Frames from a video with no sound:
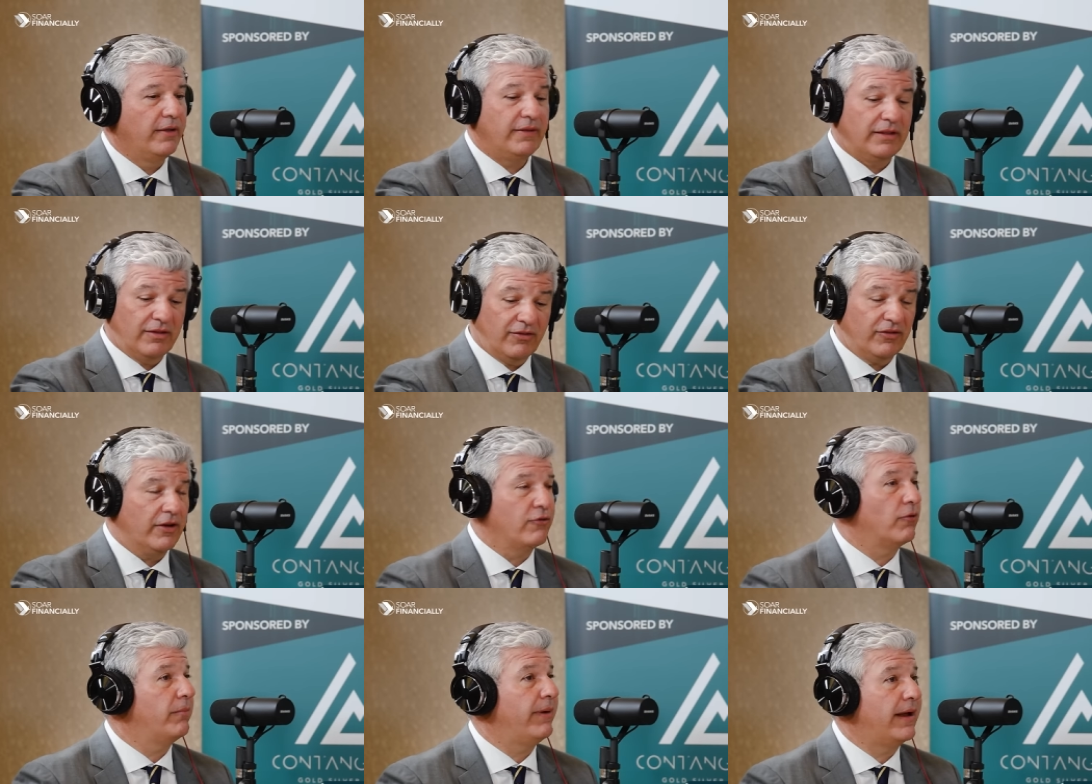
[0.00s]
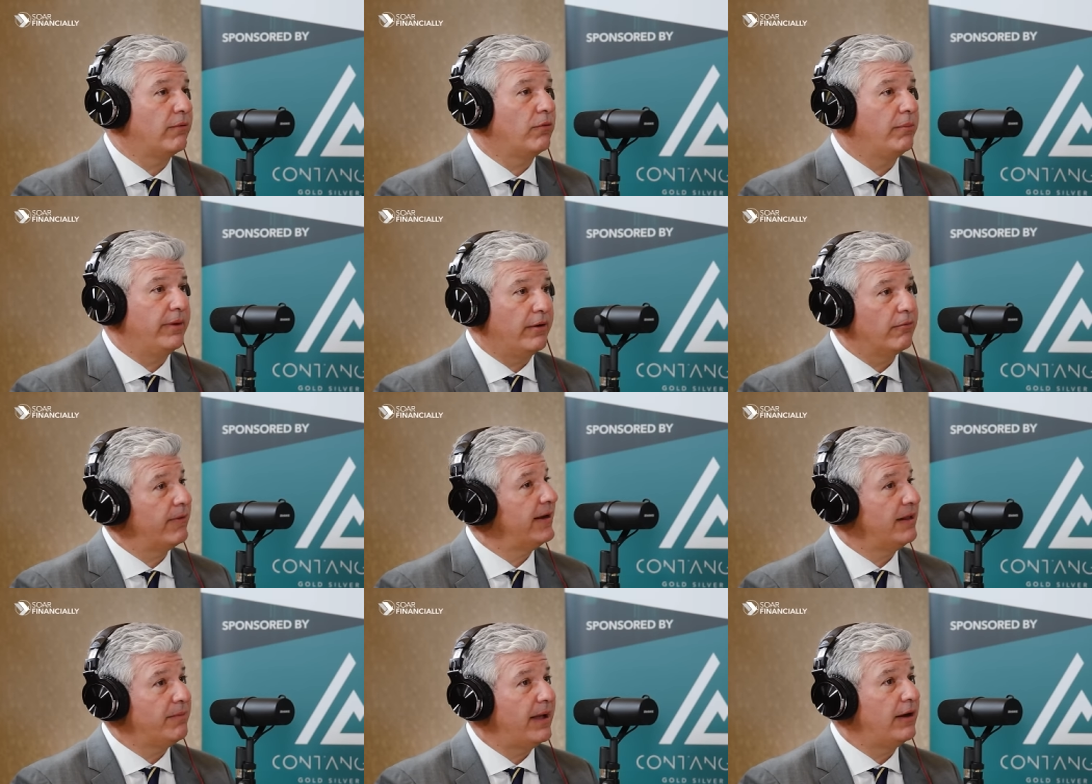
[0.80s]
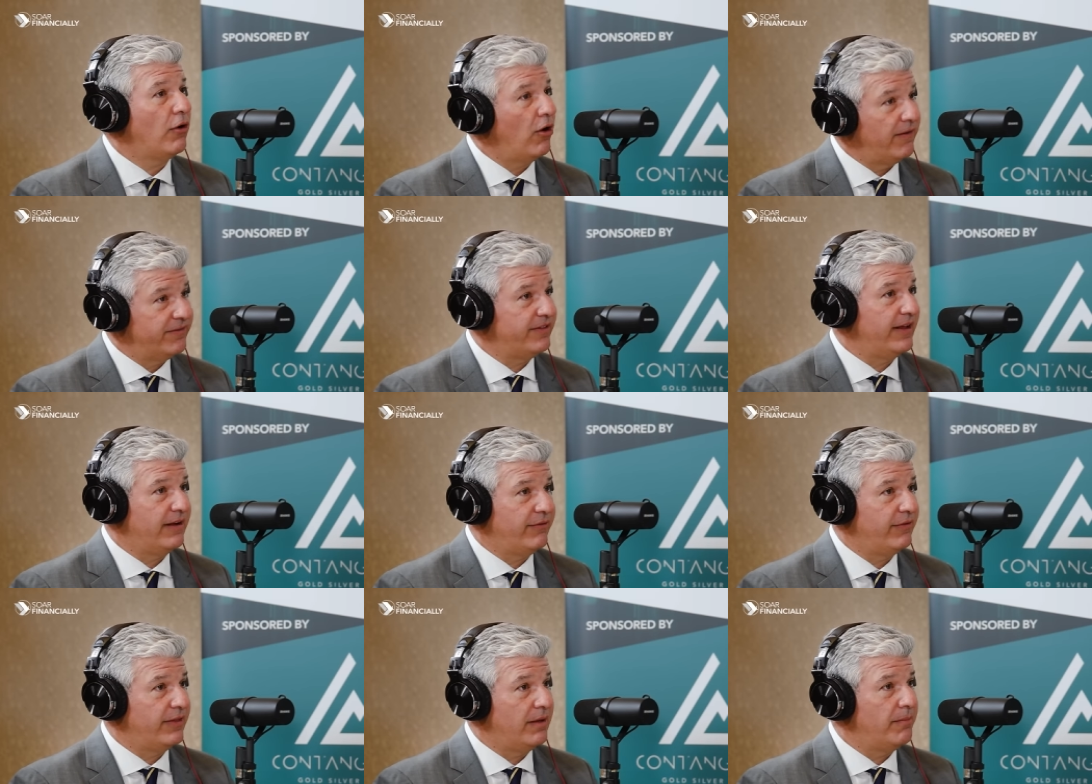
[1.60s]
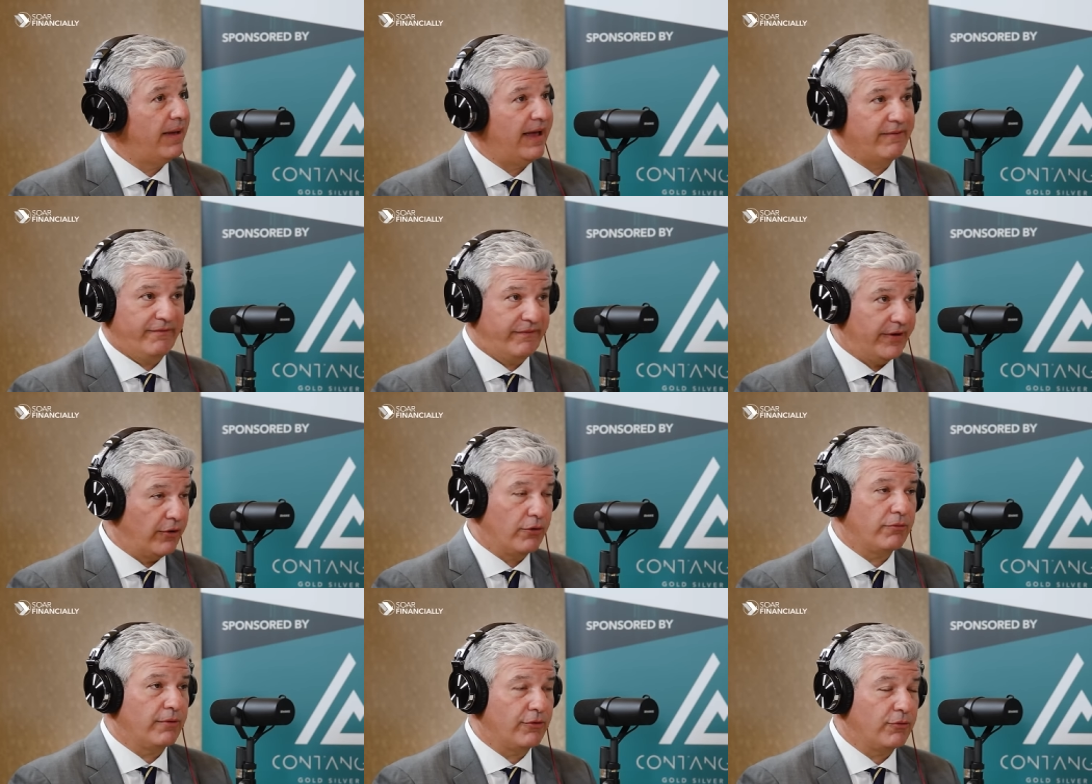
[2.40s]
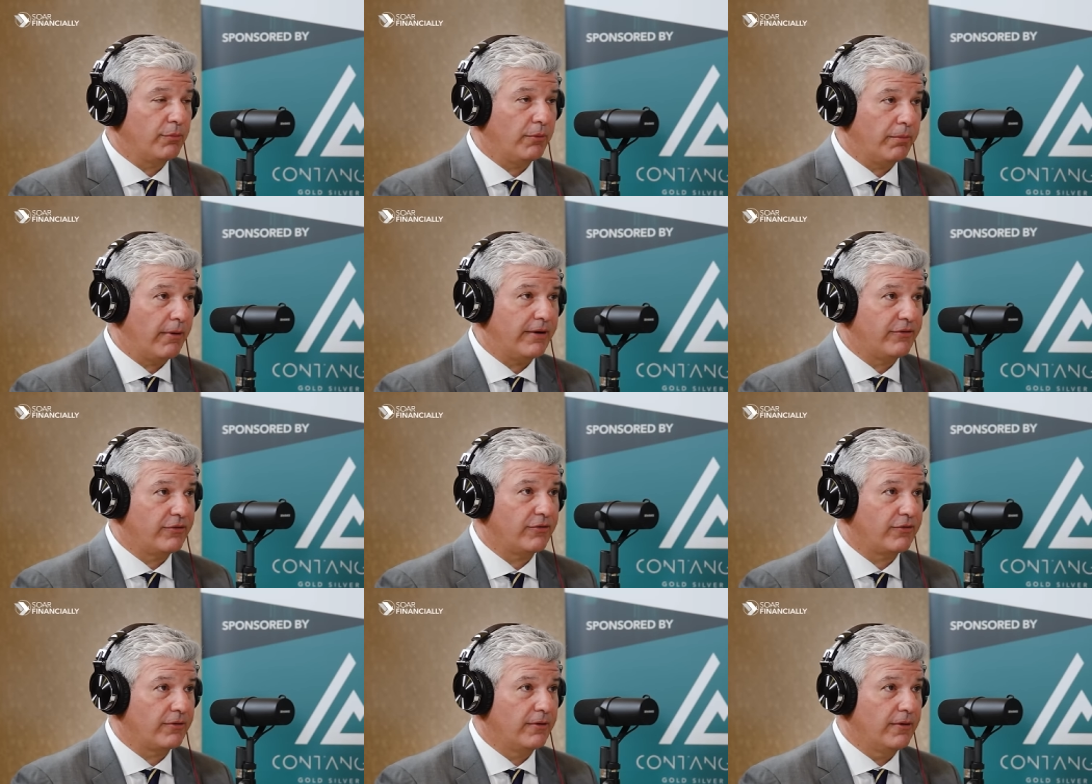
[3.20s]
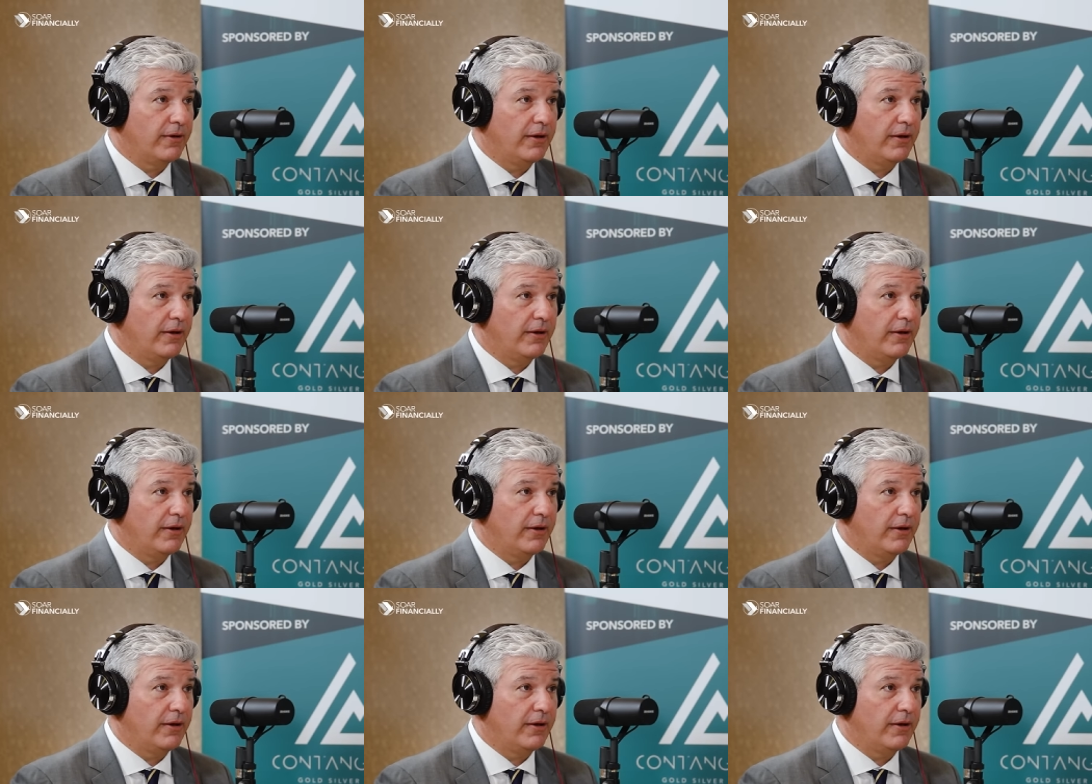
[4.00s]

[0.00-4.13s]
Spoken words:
that the central bank will be a ready-made offtake for them at fair and reasonable prices.